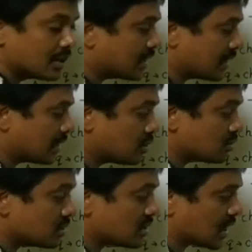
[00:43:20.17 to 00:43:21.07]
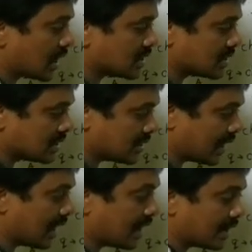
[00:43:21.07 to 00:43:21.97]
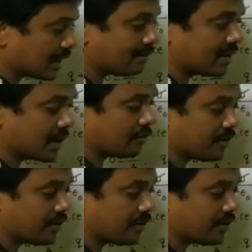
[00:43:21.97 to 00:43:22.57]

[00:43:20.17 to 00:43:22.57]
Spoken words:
that induced charge in the dielectric we can